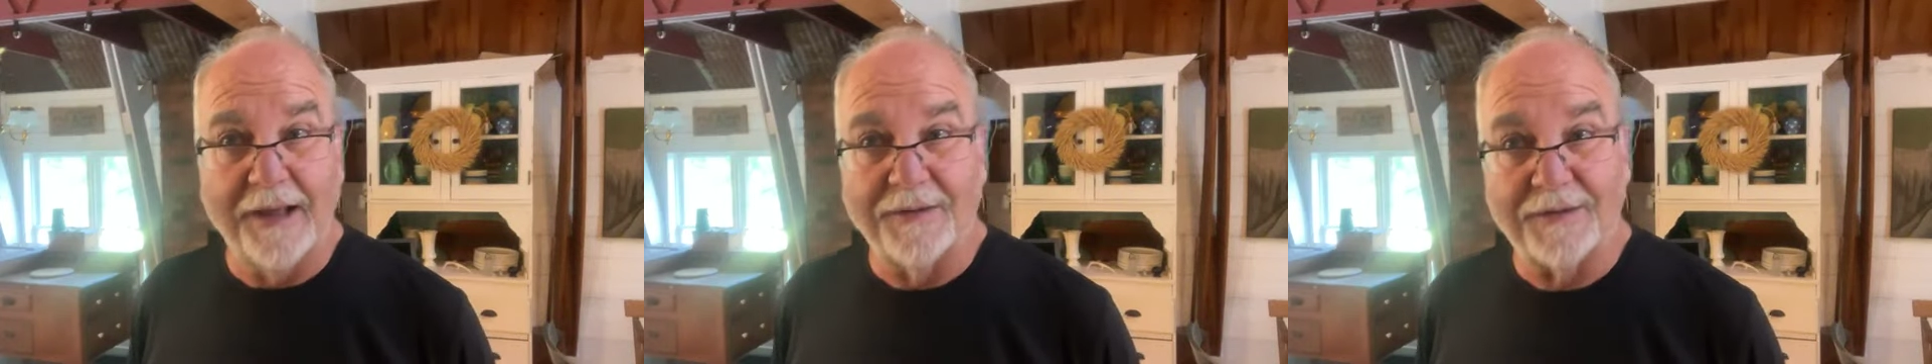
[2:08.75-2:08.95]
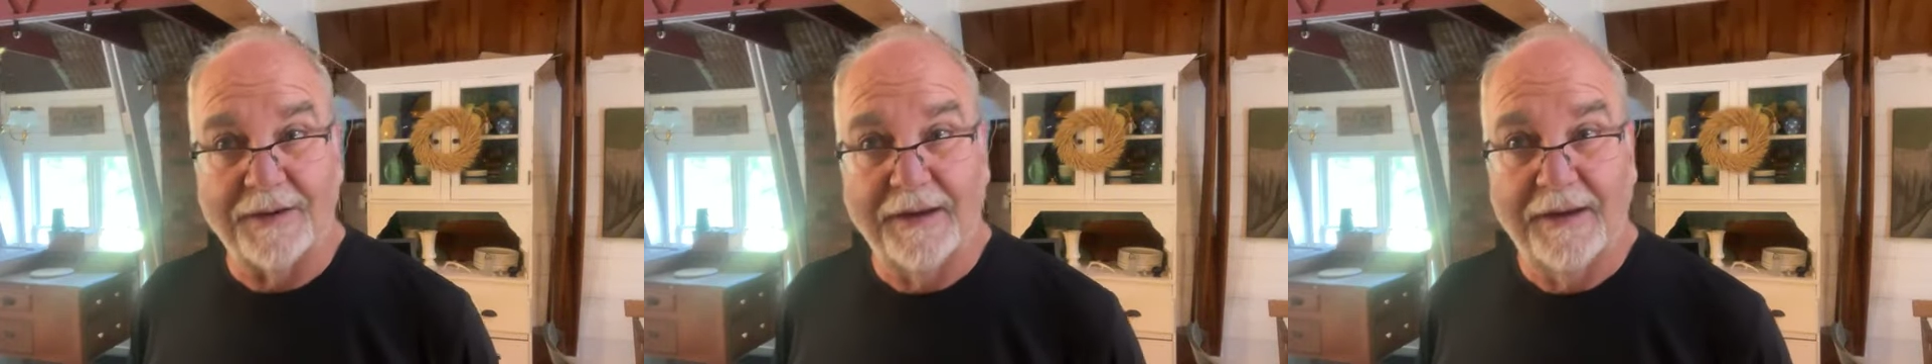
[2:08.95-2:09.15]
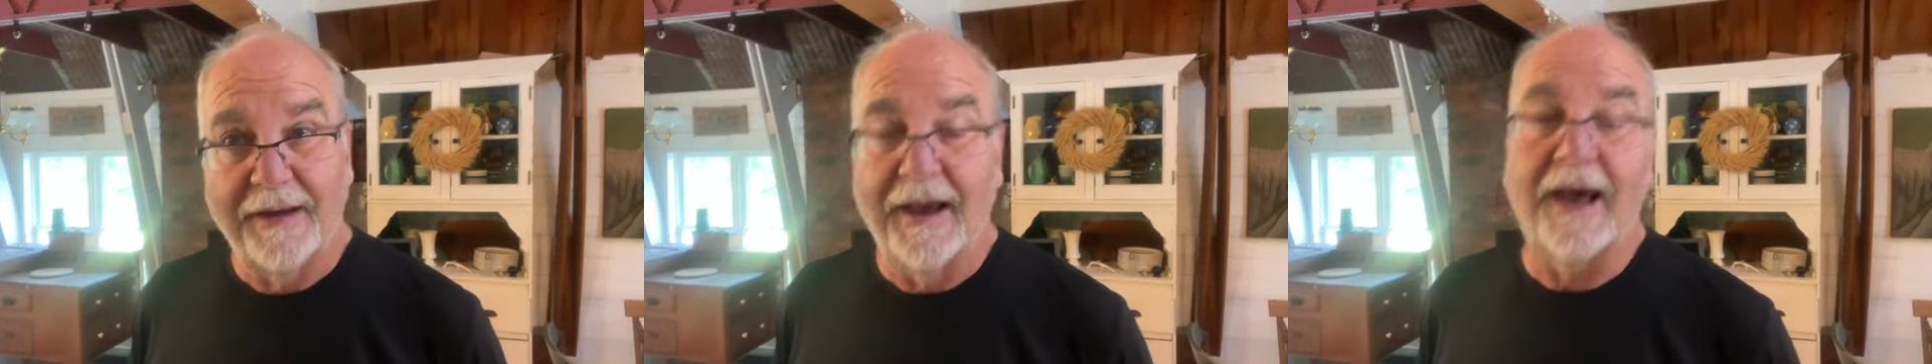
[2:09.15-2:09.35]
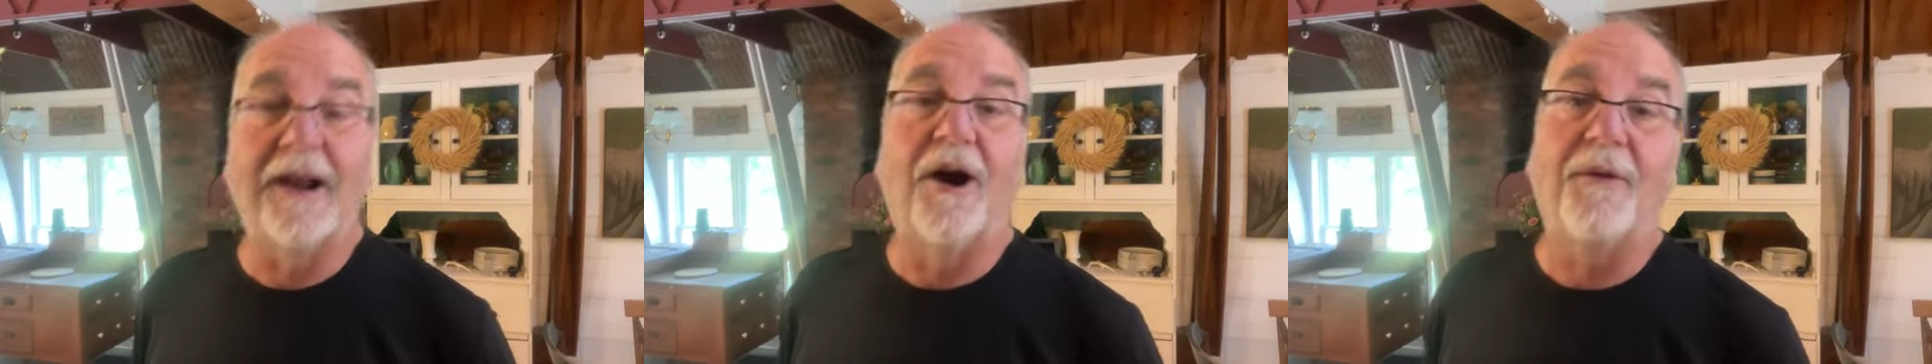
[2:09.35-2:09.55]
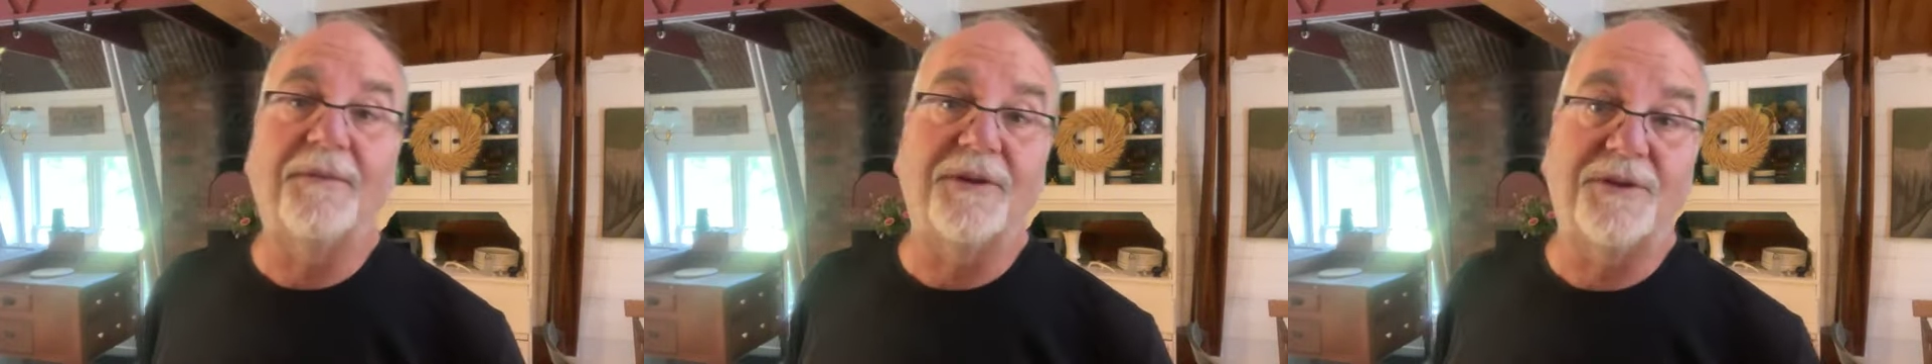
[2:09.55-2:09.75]
sense,
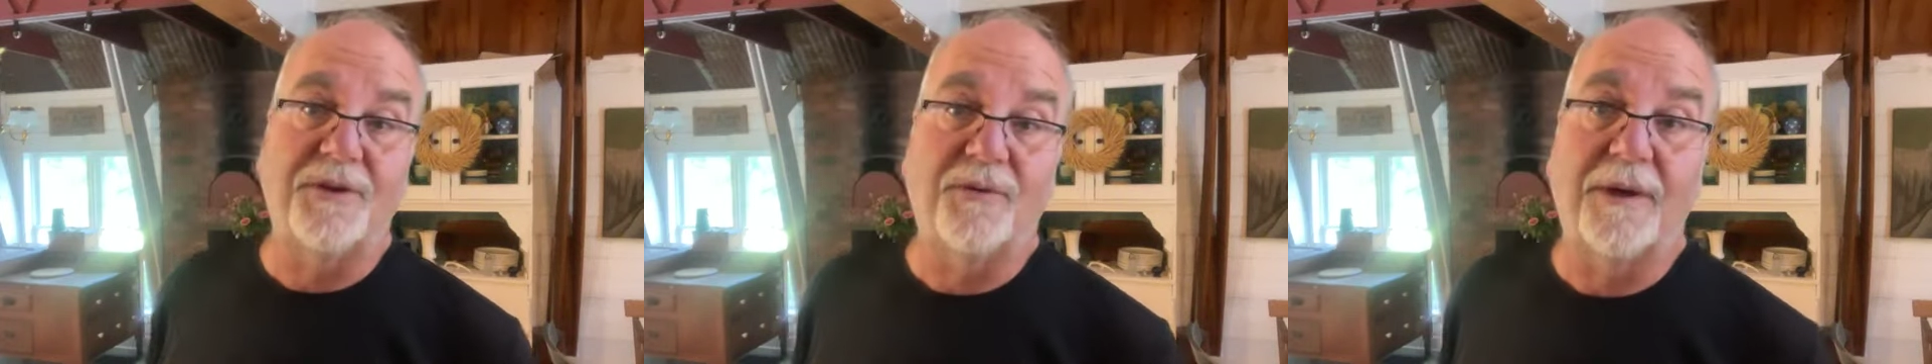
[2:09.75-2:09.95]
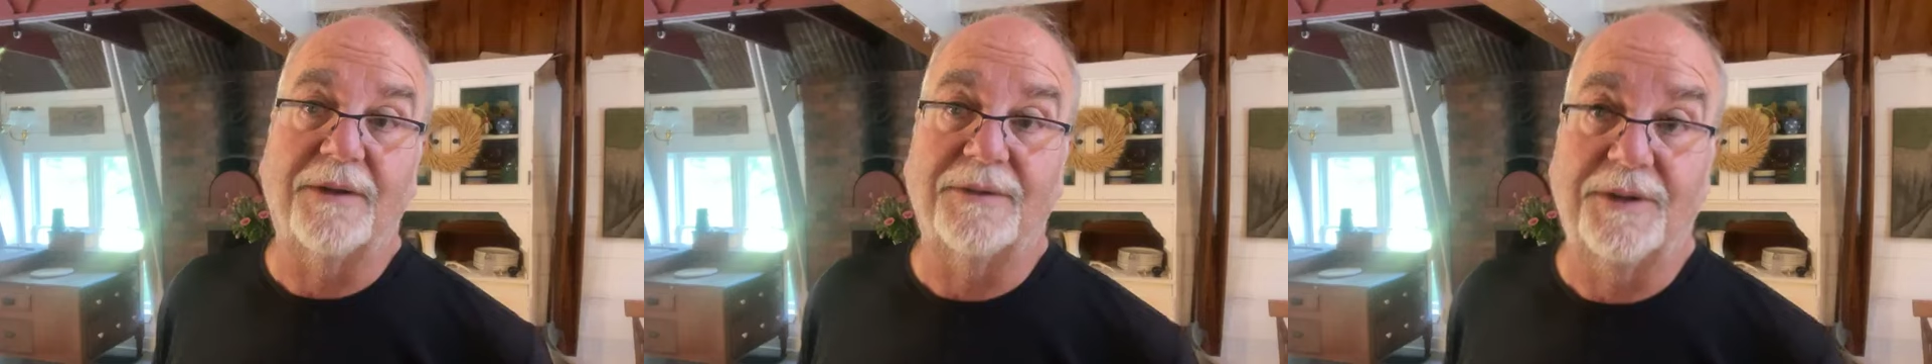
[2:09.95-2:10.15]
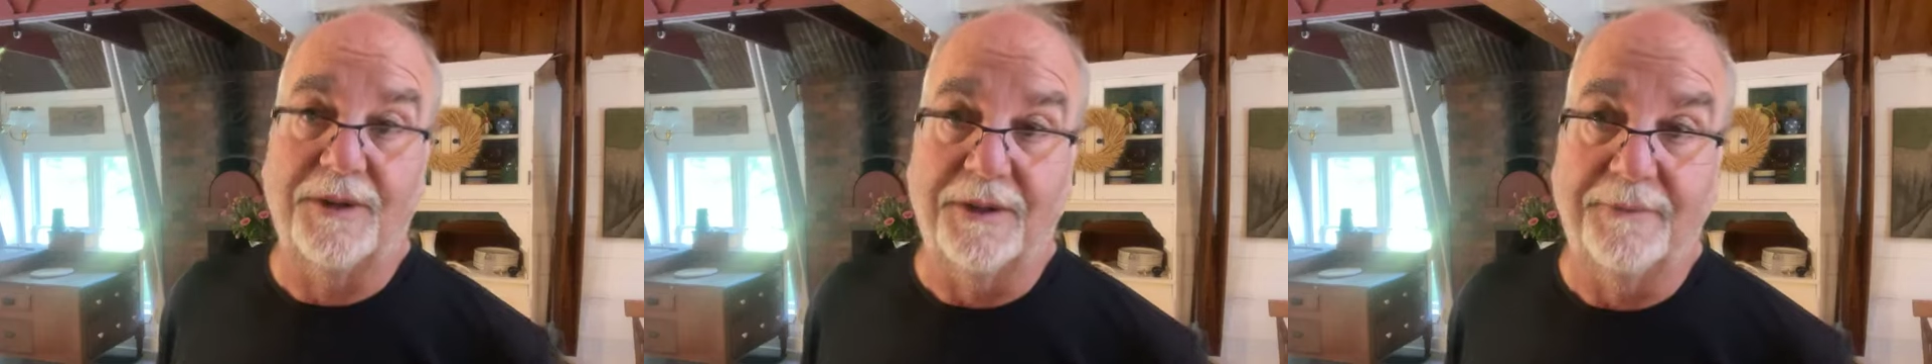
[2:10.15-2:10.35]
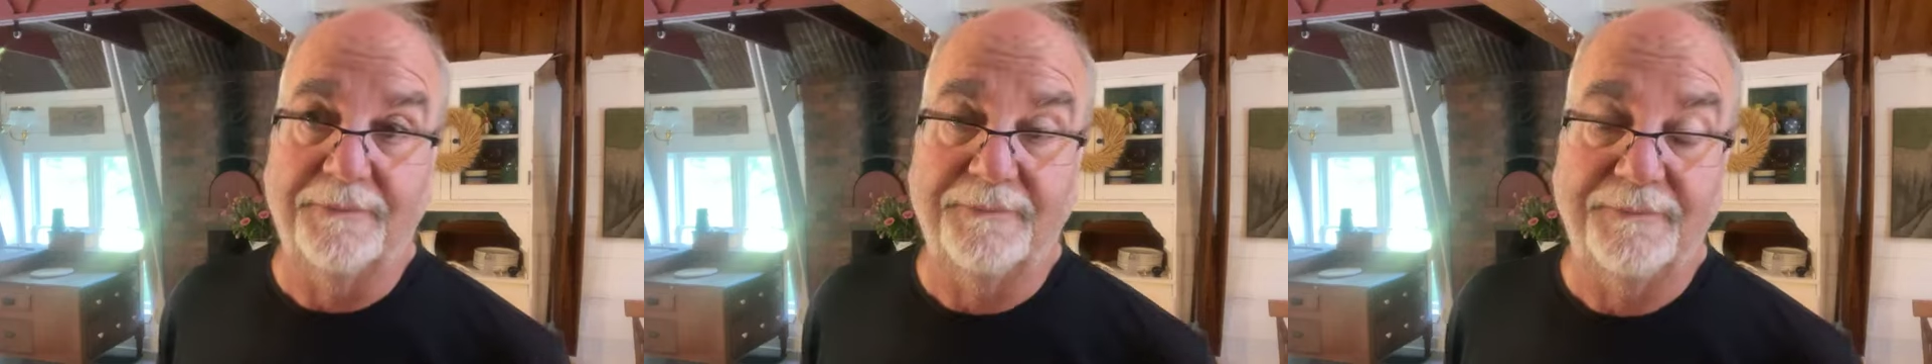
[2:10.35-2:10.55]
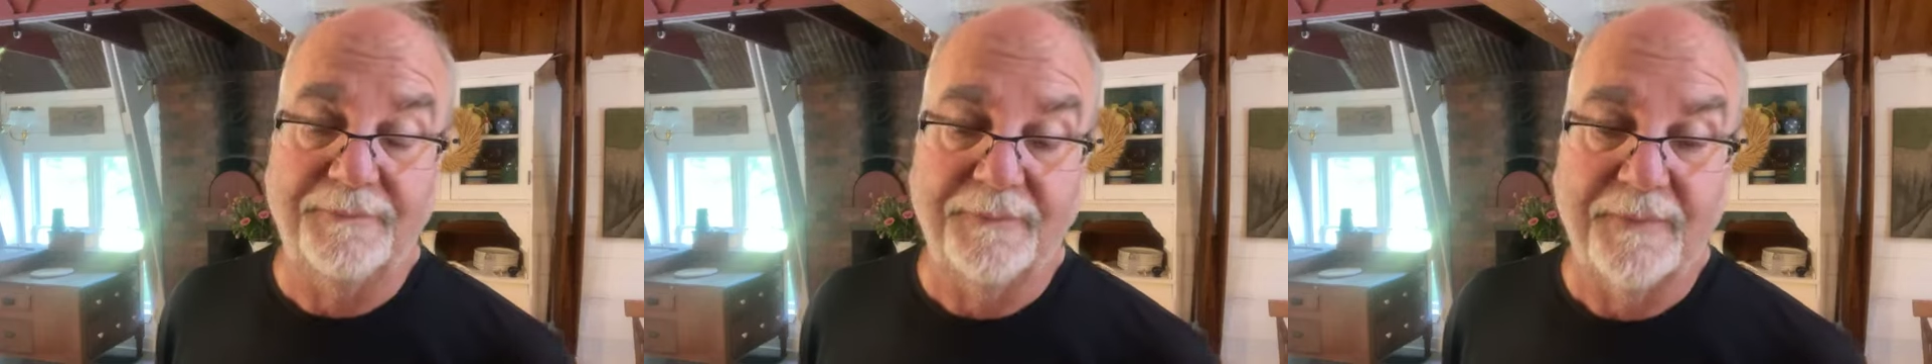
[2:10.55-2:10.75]
and I hope that you will
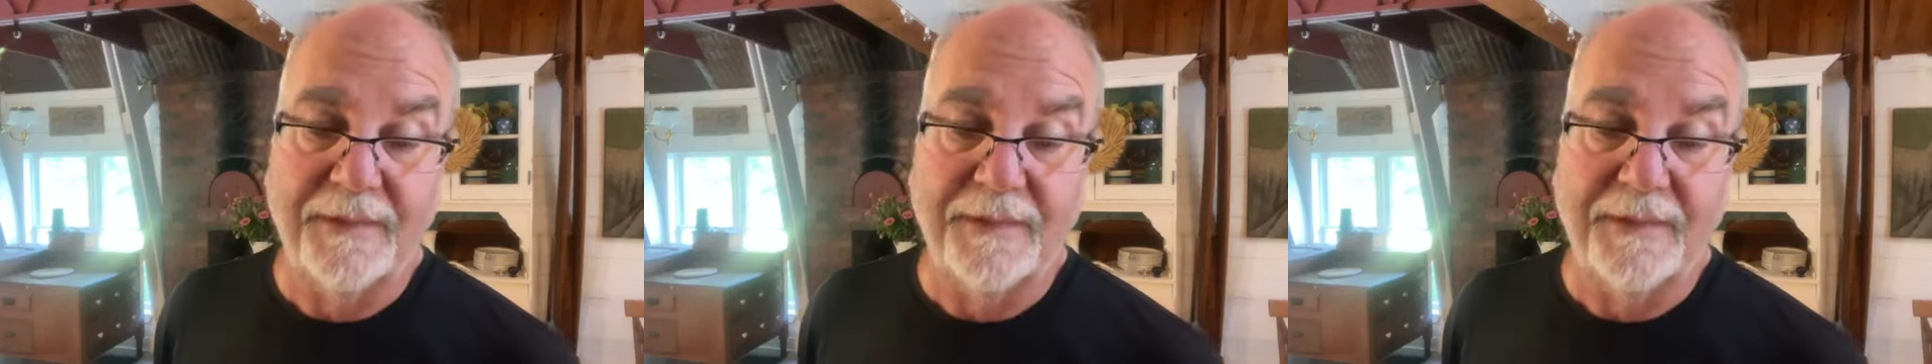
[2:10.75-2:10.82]
too.